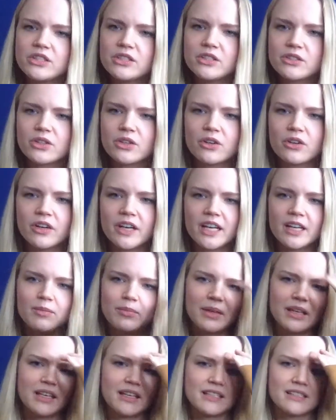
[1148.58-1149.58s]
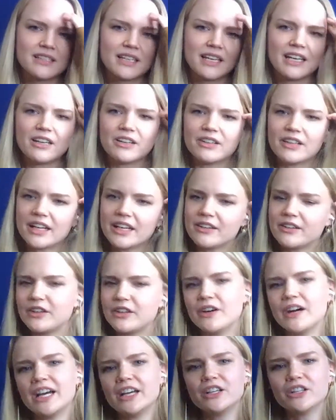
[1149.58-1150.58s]
she's so great, because I don't
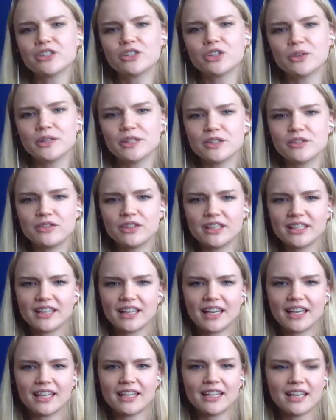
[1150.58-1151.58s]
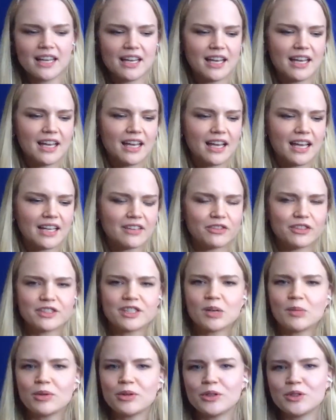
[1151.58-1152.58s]
know. I just always feel like
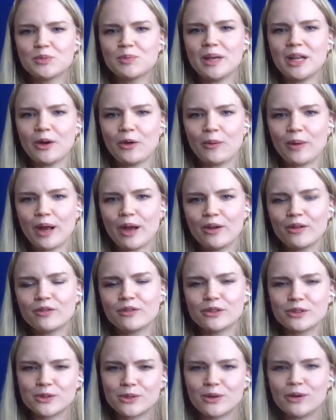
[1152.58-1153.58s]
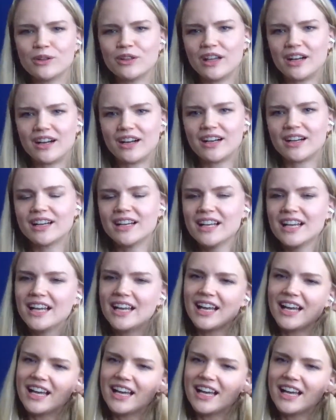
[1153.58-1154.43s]
for someone who's been around for so long,